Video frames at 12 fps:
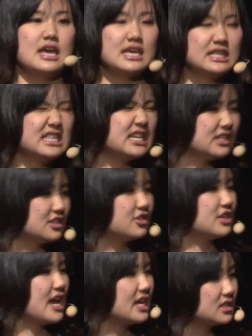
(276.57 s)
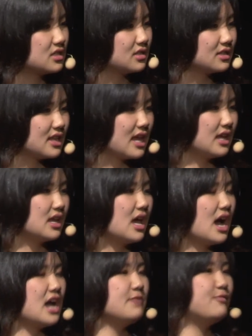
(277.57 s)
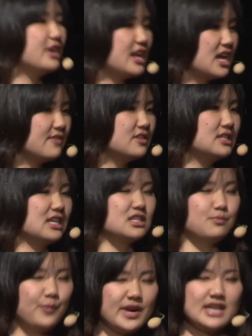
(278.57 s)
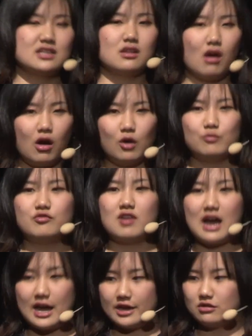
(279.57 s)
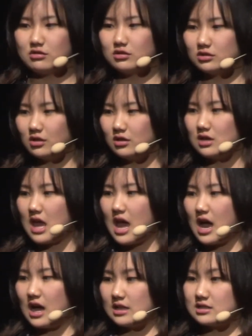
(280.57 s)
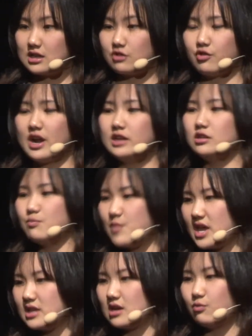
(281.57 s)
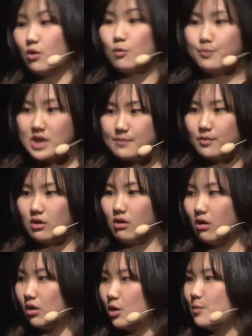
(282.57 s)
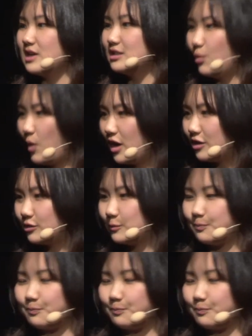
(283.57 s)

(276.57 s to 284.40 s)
In this situation, I believe the spirit of Aenokoto has a great meaning for people all over the world.